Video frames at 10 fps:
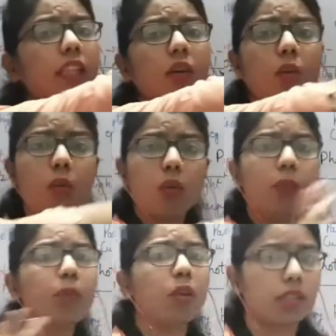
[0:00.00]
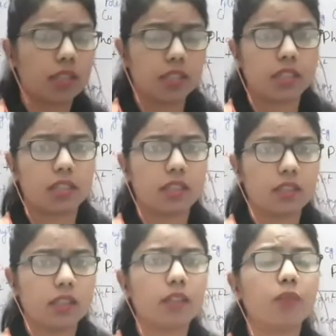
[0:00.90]
the whole processes.
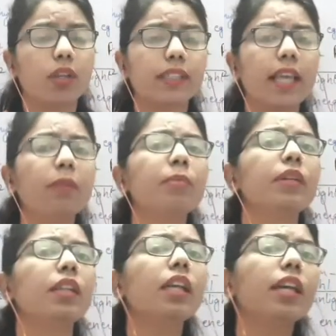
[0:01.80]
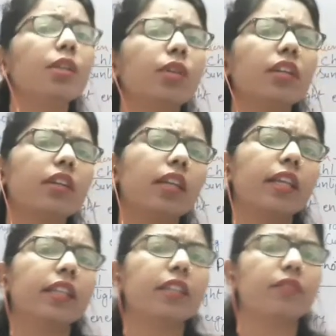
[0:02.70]
For example, you can
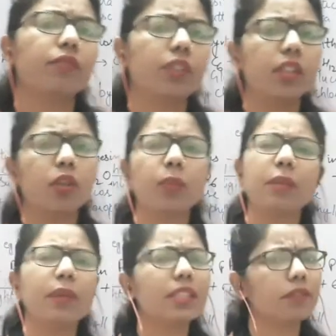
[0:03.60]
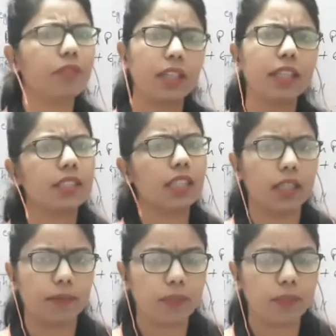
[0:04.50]
relate it with human beings very easily.